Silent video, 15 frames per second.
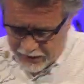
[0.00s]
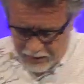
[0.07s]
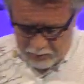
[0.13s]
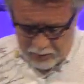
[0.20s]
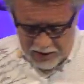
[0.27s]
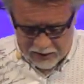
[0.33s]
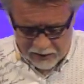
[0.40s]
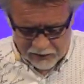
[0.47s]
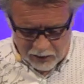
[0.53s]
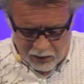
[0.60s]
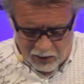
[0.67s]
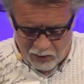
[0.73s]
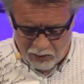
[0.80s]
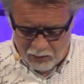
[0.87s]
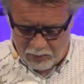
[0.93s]
because
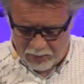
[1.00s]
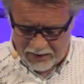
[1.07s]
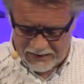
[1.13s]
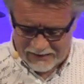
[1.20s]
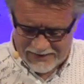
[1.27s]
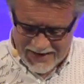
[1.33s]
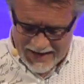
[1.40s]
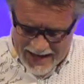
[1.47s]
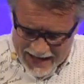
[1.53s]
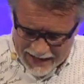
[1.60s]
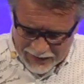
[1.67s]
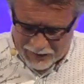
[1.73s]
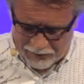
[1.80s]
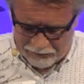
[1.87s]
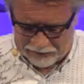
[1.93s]
hope is the
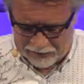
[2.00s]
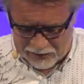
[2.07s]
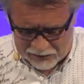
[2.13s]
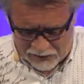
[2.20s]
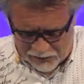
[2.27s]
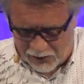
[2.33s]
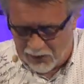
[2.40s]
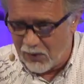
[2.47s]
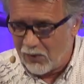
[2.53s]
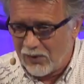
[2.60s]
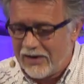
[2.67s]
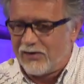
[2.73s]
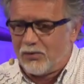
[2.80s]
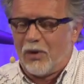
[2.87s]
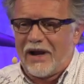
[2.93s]
anchor for the soul.
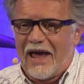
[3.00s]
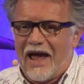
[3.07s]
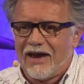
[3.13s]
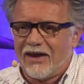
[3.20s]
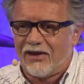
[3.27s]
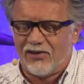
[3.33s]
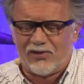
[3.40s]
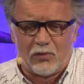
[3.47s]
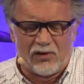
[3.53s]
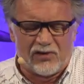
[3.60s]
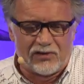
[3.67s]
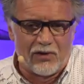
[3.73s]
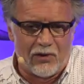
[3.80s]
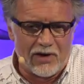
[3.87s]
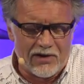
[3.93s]
It's what anchors what's
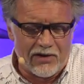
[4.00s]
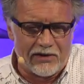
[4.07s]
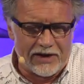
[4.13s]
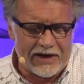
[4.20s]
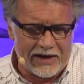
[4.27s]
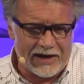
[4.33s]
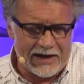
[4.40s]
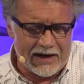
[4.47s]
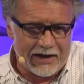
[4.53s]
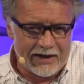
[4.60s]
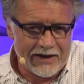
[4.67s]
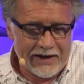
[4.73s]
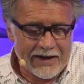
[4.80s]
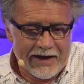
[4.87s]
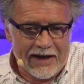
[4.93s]
going on in here.
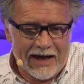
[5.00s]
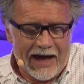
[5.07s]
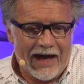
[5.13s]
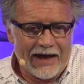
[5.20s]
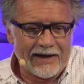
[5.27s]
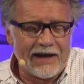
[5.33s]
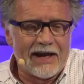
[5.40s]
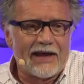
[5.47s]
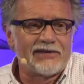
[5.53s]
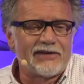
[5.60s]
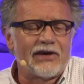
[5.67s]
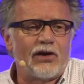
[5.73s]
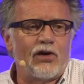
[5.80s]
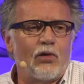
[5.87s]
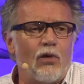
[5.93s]
And it has a
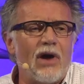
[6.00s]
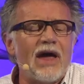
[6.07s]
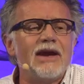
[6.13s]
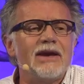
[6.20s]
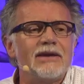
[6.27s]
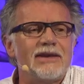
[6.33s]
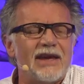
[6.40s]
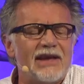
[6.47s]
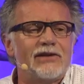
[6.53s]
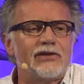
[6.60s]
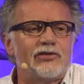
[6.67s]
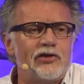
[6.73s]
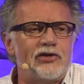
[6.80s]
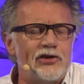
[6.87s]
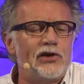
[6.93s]
great deal
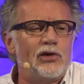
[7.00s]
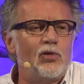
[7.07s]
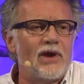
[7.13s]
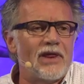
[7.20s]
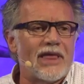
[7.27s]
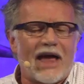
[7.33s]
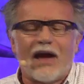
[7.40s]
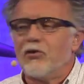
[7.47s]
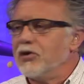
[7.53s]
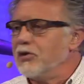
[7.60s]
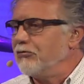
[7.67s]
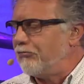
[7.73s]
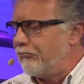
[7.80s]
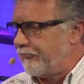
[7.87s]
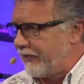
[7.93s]
to do with how you
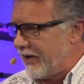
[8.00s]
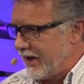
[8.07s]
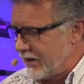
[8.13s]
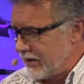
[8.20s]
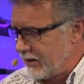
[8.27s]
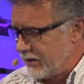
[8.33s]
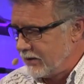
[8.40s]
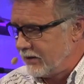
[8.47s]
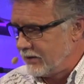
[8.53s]
feel